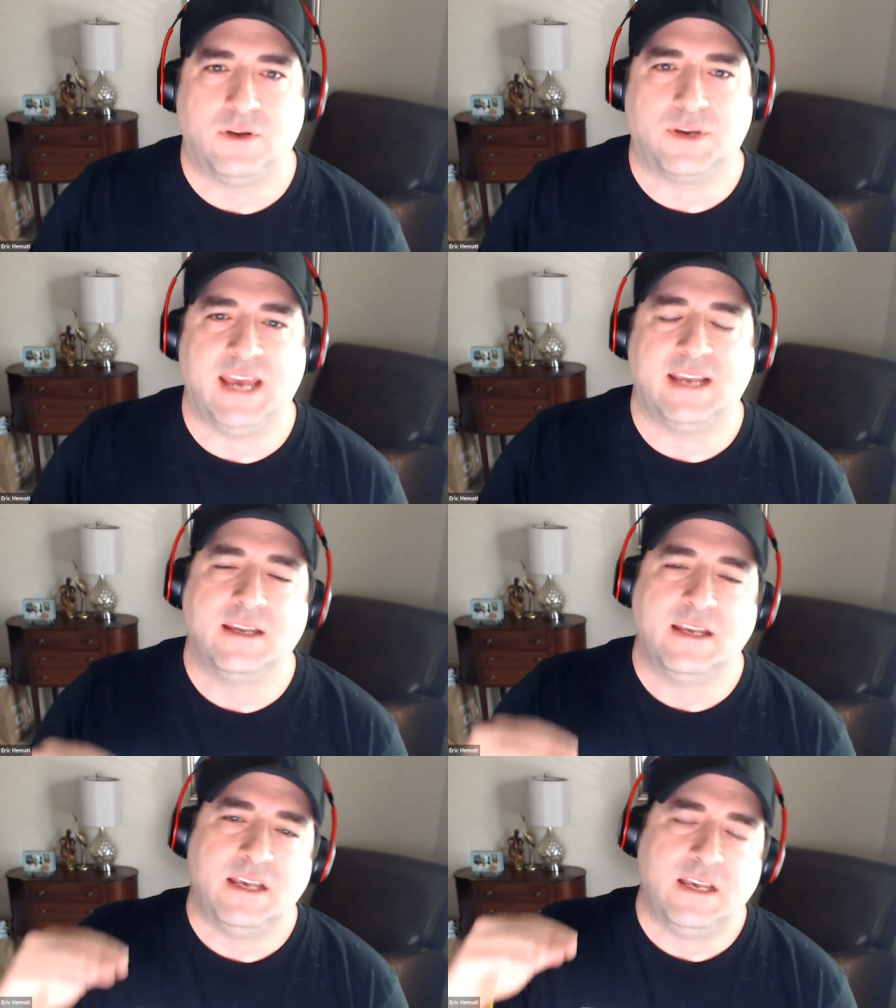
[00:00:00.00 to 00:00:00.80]
Okay.
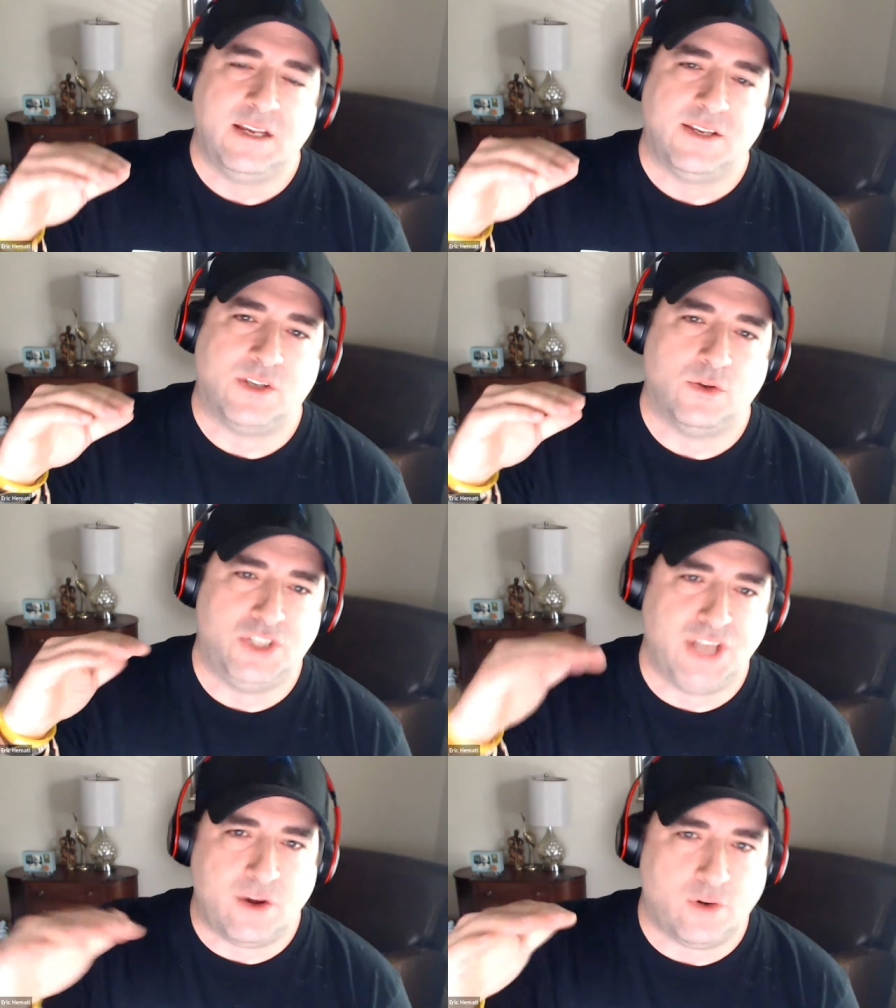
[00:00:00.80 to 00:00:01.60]
So,
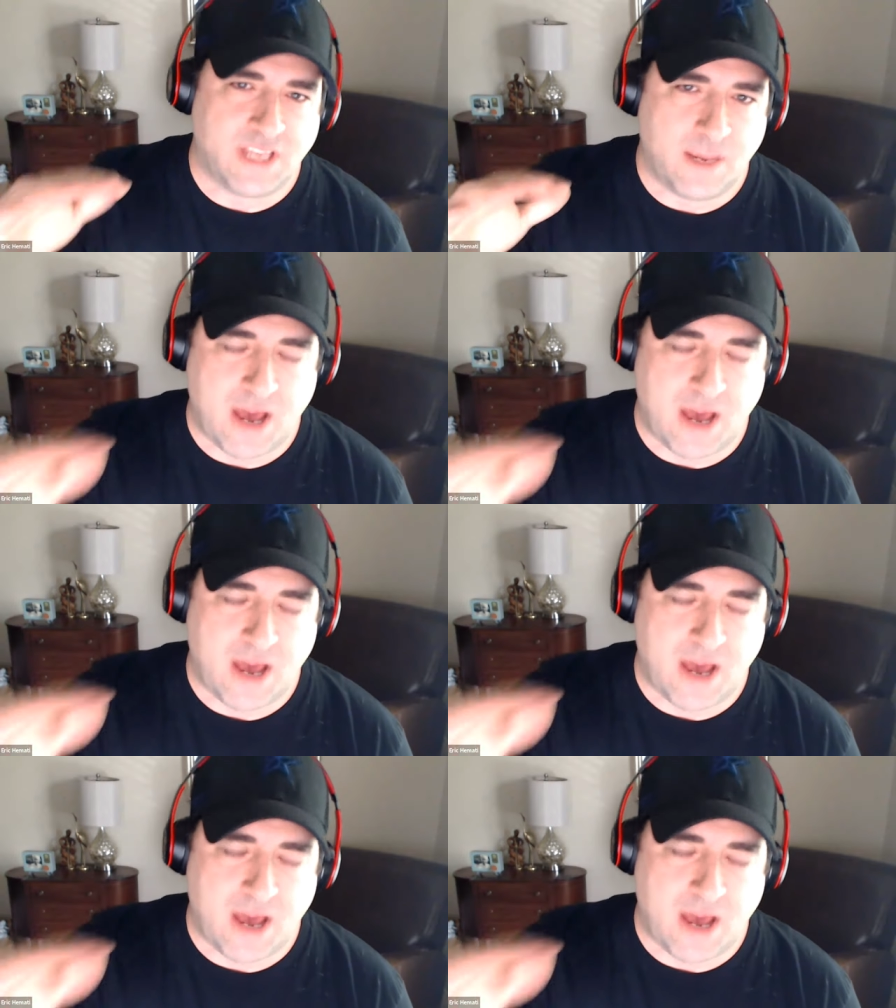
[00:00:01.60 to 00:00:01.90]
generally